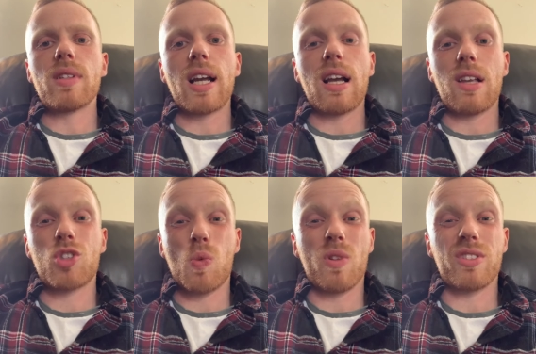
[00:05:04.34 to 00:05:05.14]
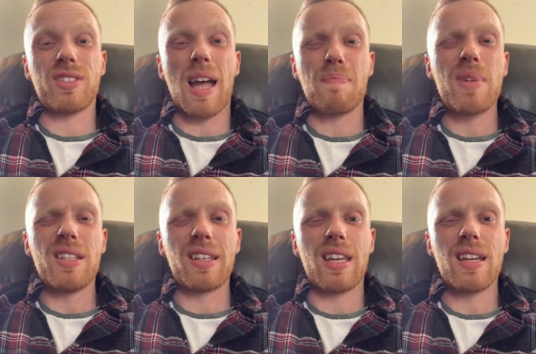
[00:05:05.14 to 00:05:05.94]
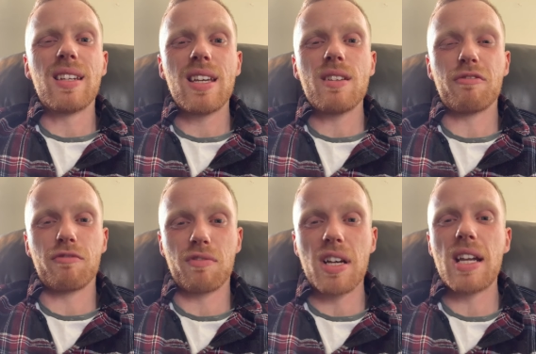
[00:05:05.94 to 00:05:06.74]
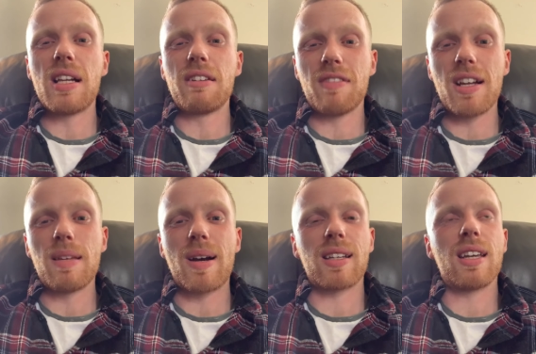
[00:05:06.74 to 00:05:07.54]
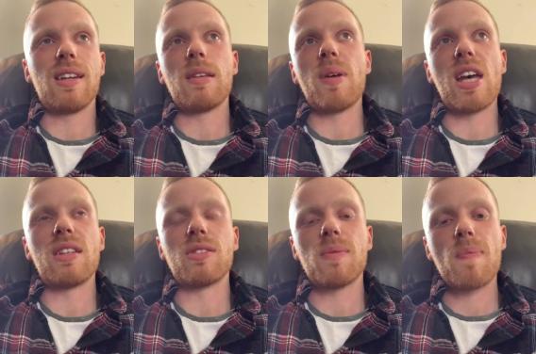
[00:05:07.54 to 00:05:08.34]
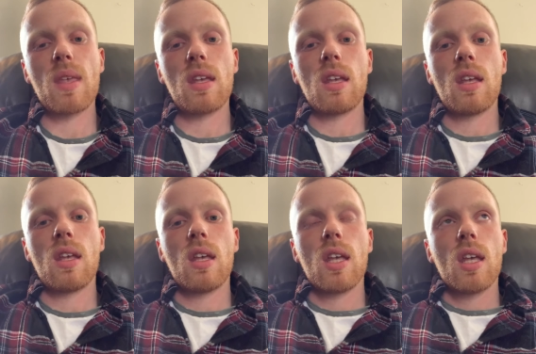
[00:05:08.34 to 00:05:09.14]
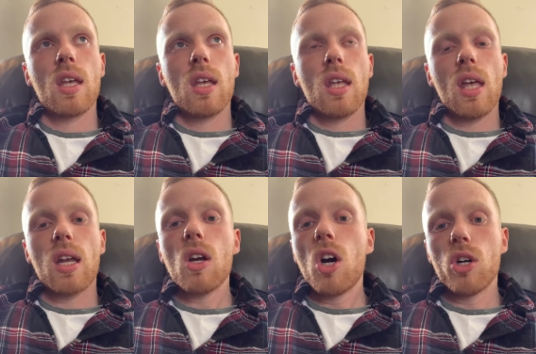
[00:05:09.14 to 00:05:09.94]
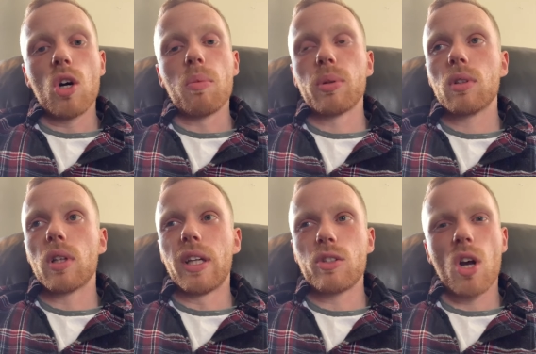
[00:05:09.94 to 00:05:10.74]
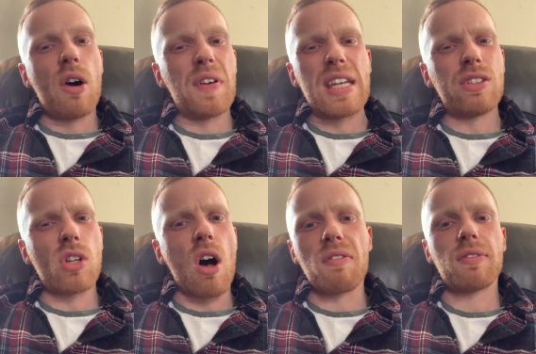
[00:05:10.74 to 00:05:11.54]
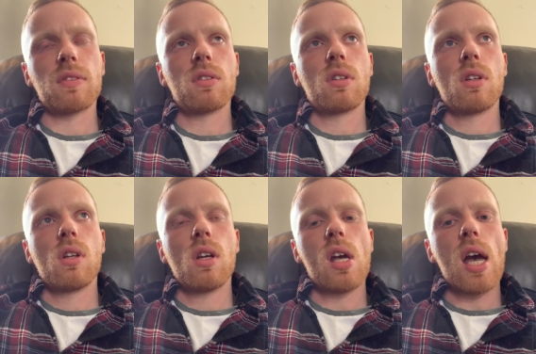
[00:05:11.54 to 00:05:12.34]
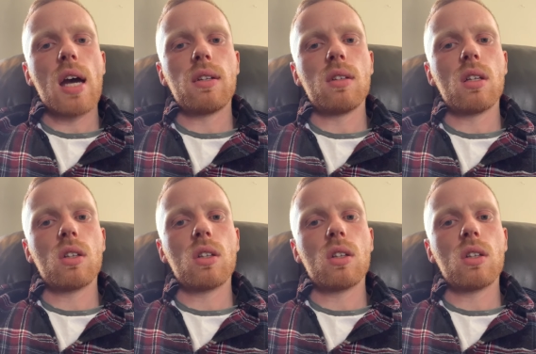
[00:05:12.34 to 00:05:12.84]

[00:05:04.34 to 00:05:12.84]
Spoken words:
like someone stabbed me in the kidney. Really, really bad kidney pains. And I got up and it sort of eased off and